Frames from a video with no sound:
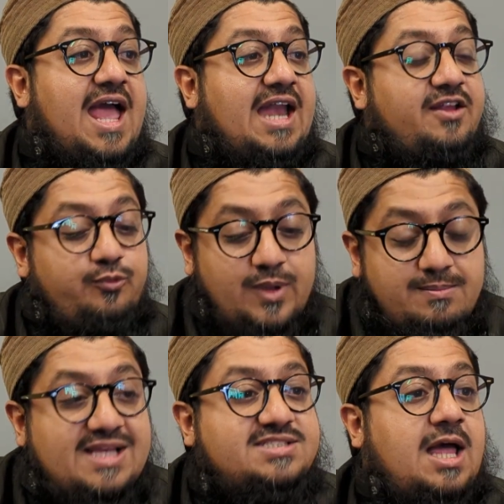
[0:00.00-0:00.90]
And if we
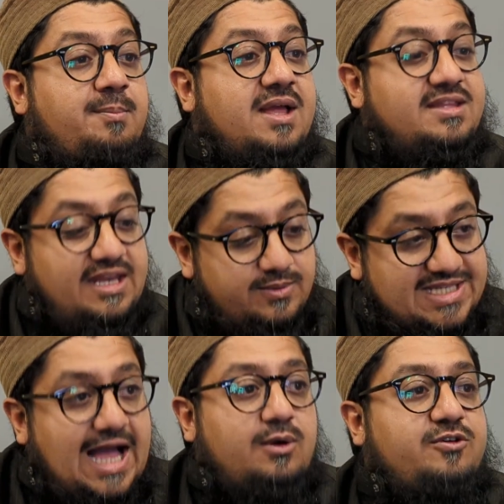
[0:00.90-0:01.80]
messed up, then it was
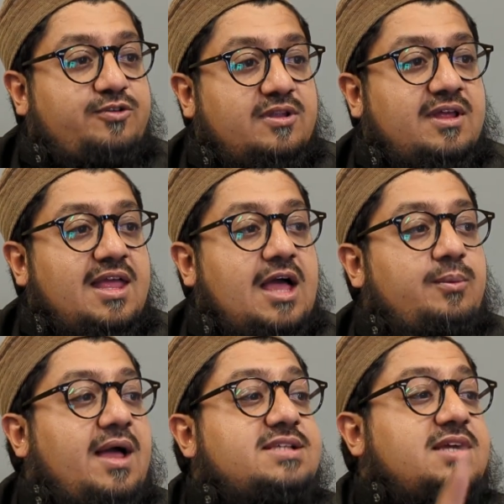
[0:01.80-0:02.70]
our fault. And
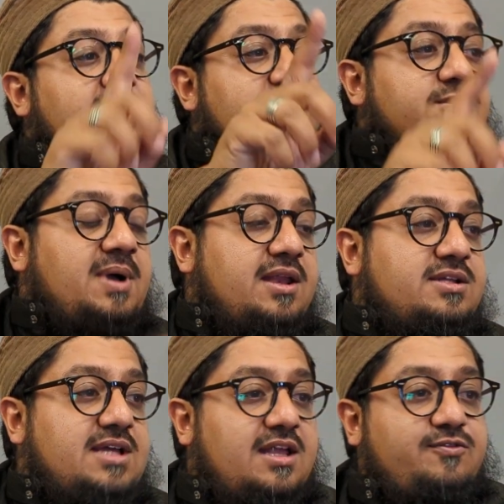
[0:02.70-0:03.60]
we ask Allah subhanahu
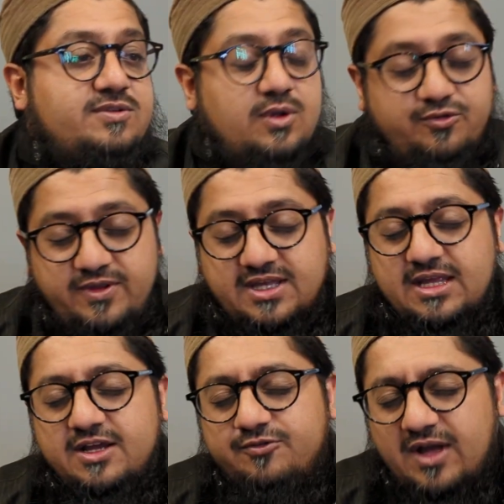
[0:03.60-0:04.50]
wa ta'ala for tawfiq,
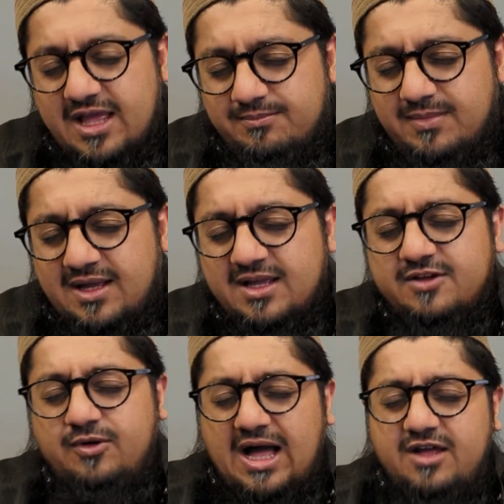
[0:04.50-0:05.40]
for himma,
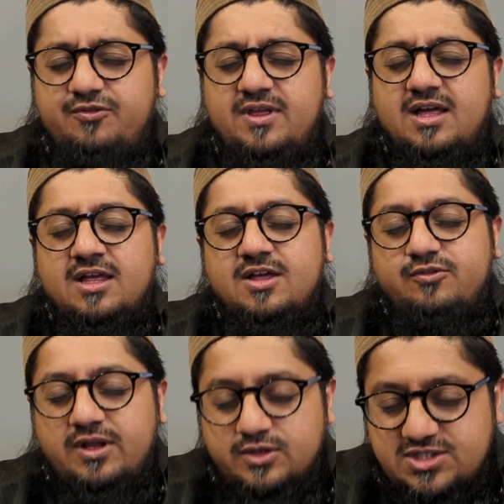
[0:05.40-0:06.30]
for afiyah,
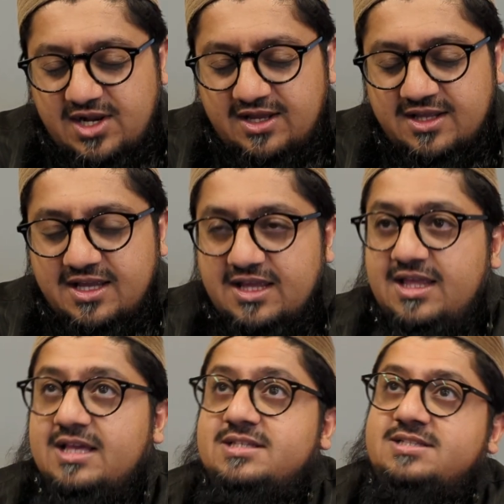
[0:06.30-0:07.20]
for nusra. He
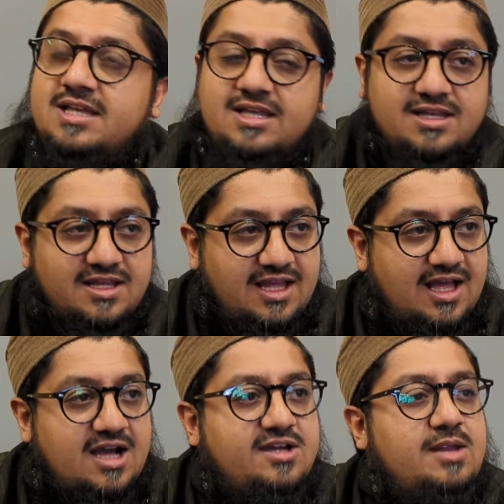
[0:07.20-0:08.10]
is
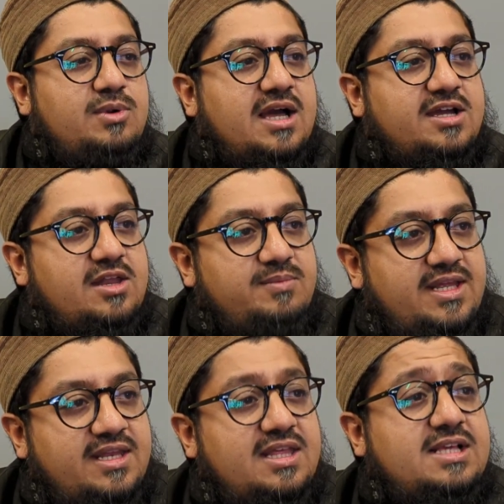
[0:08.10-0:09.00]
akram
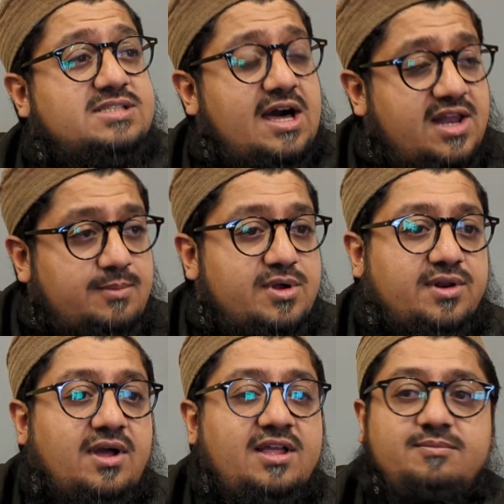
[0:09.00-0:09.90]
al-akrameen, he is arham
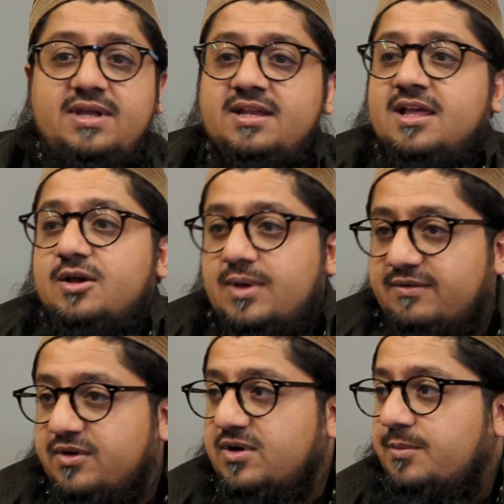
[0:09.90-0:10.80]
al-rahimeen. We have
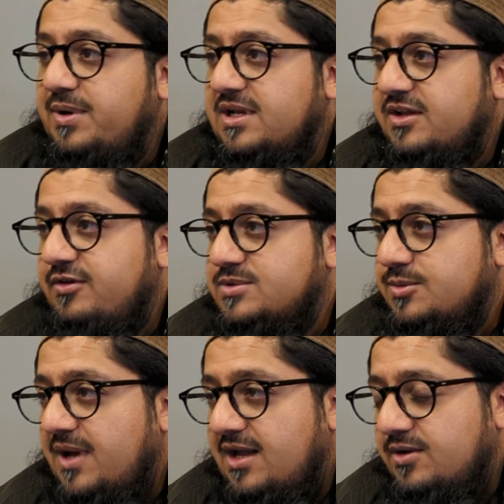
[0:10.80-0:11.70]
a good opinion of him
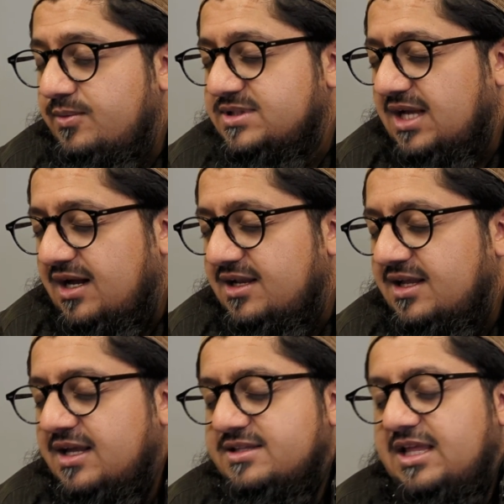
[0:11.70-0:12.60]
subhanahu wa
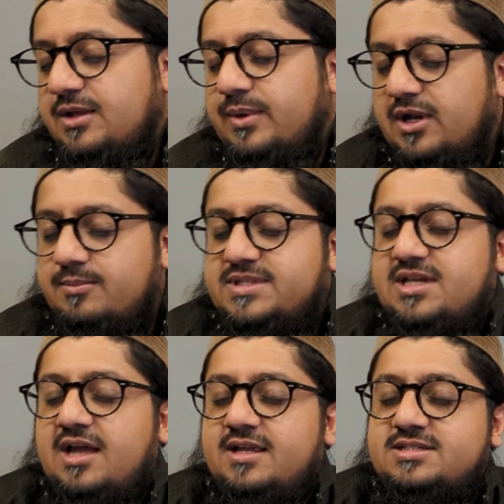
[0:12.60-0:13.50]
ta'ala, that he will not
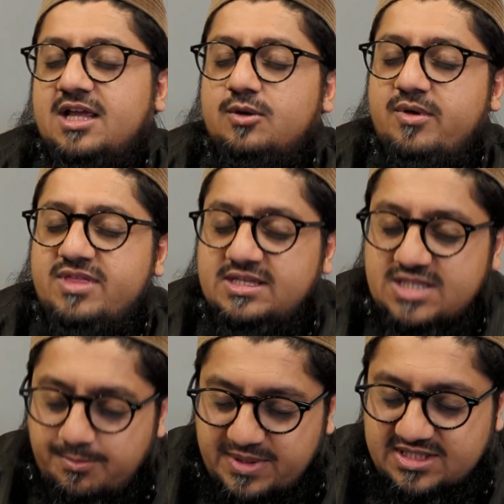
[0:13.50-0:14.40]
misguide us. We say,
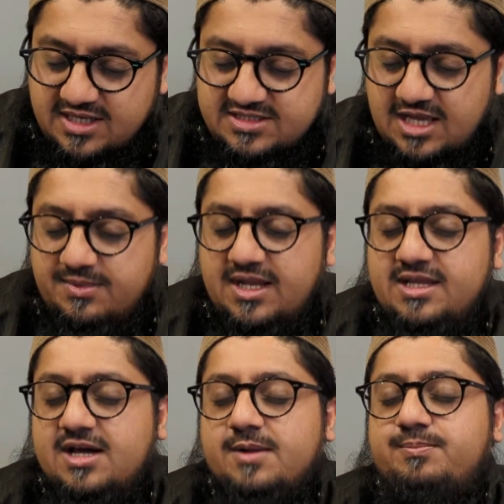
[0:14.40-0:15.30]
sabbit aqdamana
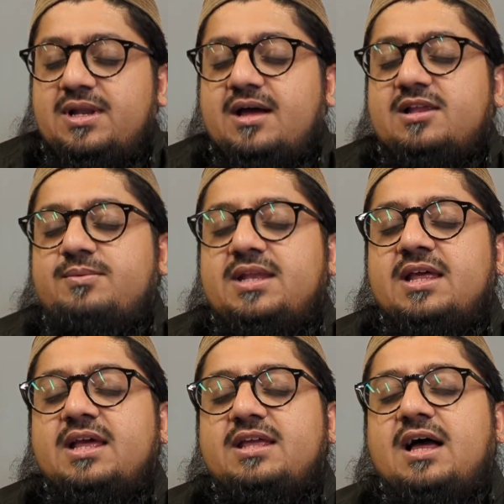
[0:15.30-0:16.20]
ya rabbal alameen,
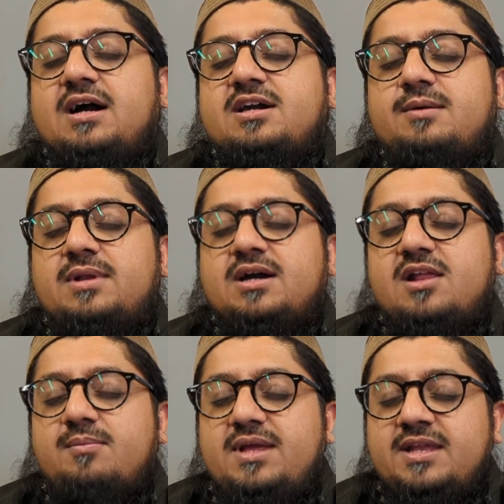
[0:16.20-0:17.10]
ya akram
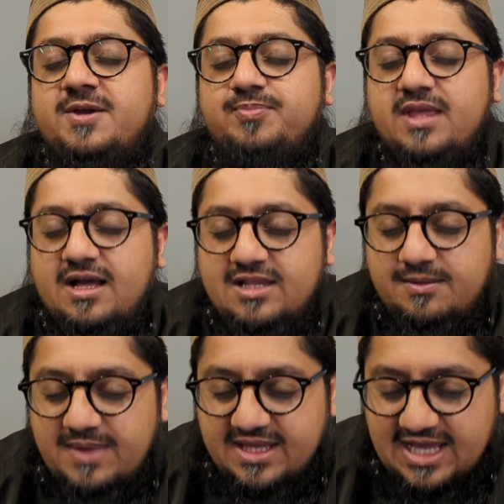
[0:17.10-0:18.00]
al-akrameen. Ya Allah,
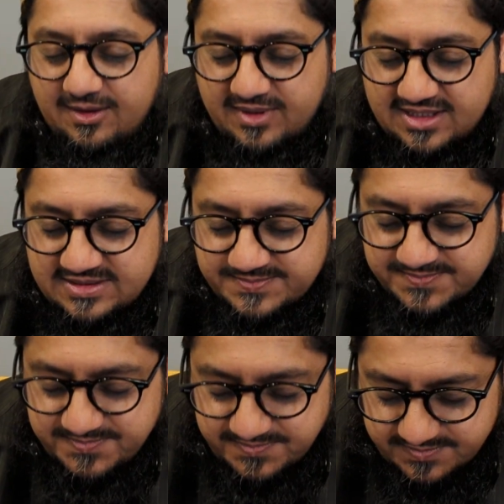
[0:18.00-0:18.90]
make
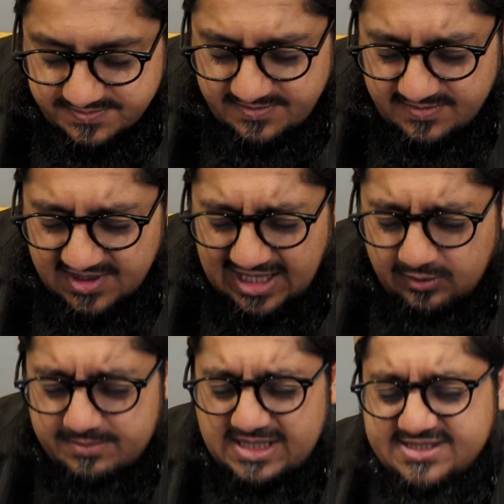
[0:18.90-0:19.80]

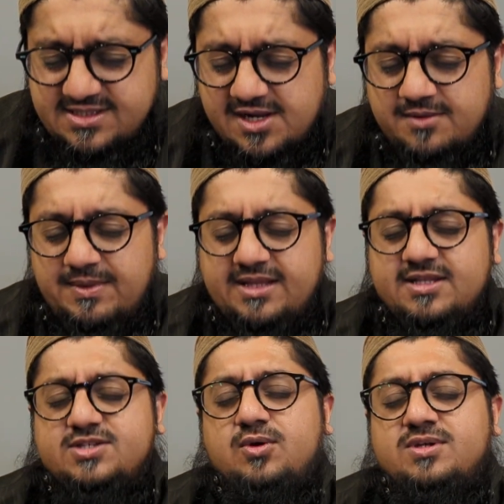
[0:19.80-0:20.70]
our master, make the
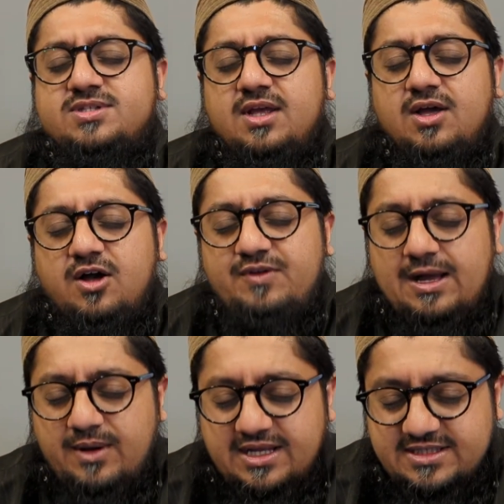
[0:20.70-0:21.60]
source of
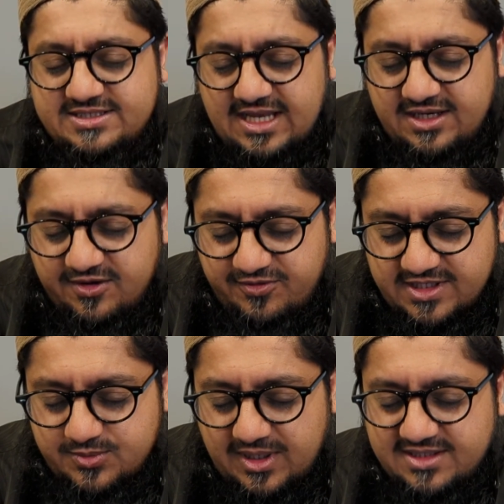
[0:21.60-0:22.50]
our understanding of
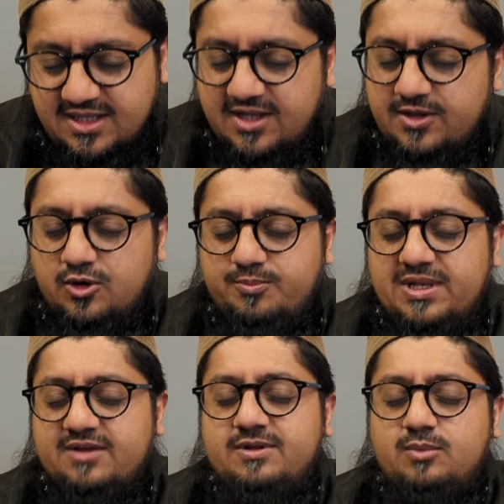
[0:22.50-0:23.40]
this world your
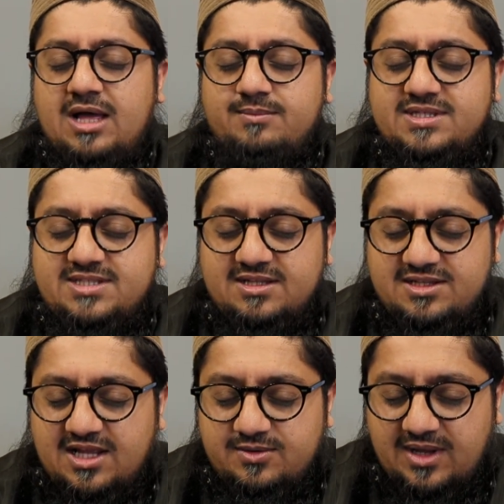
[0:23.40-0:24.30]
beloved Muhammad
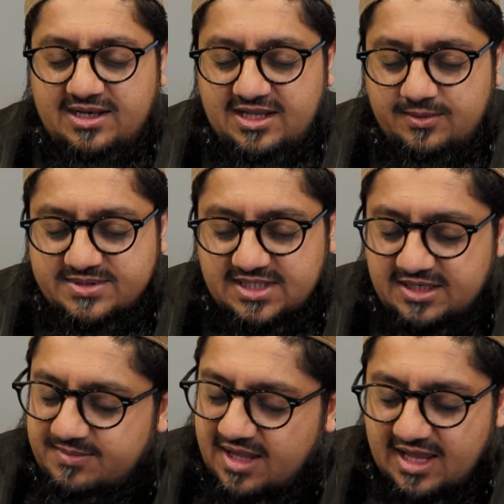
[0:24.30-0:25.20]
sallallahu alayhi wa
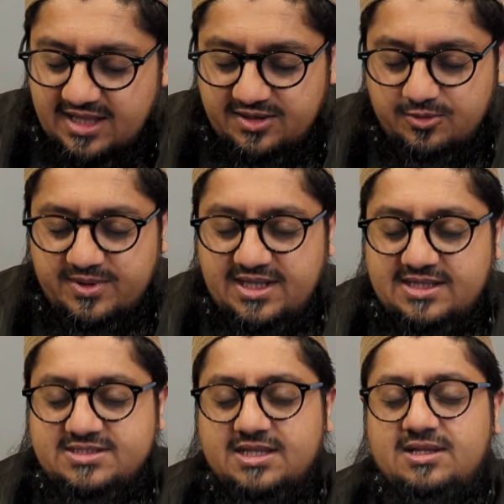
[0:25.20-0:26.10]
sallam, and nobody
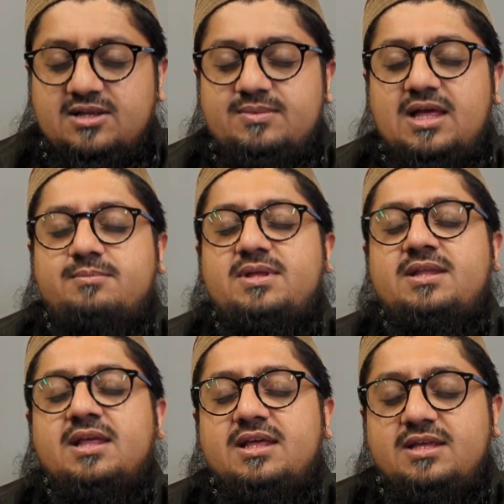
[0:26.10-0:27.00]
else. Allahumma
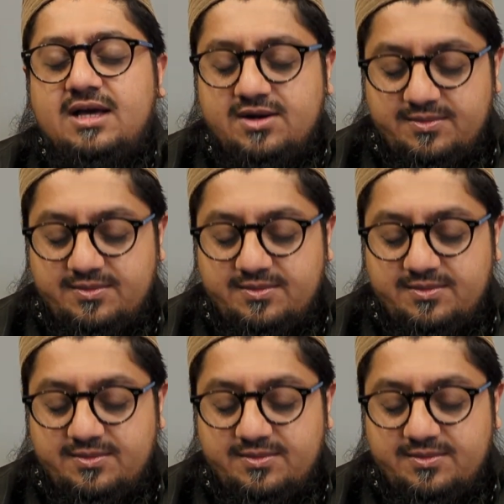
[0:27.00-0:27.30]
ameen ya